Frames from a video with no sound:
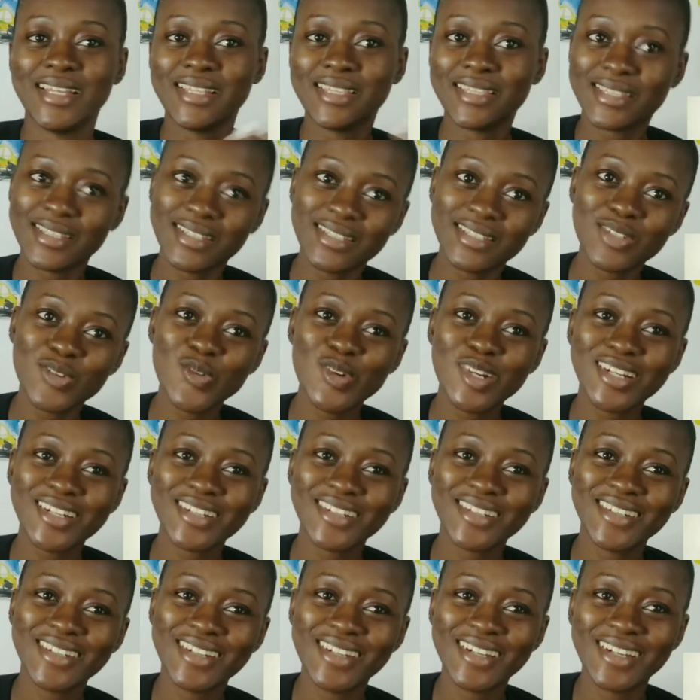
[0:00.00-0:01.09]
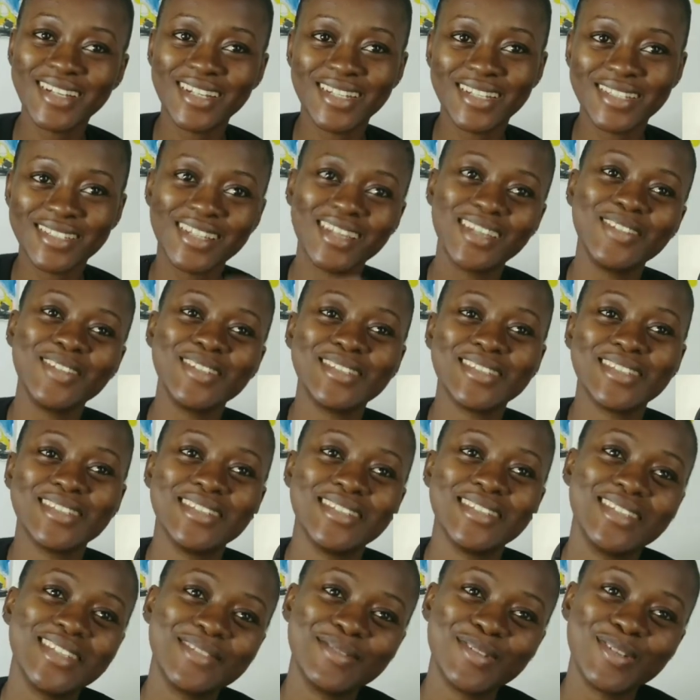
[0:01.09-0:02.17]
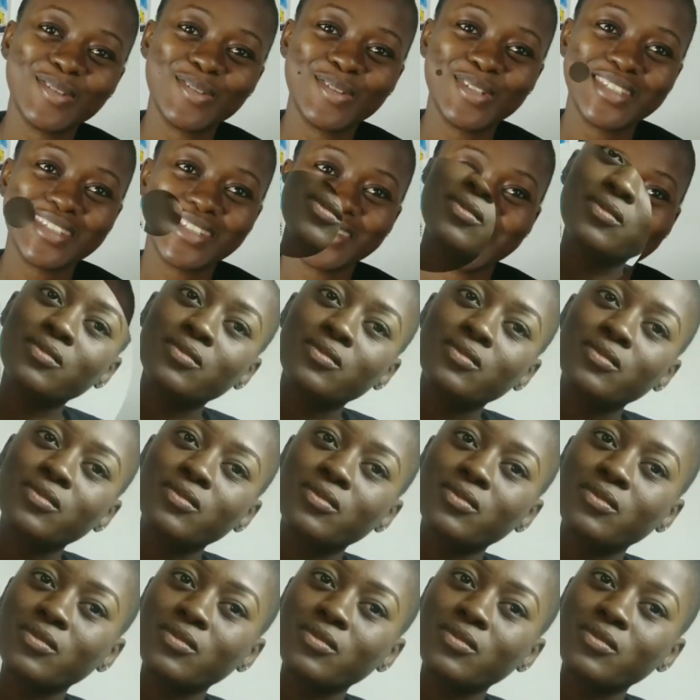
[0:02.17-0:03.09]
this look, then you need to see this video till the end.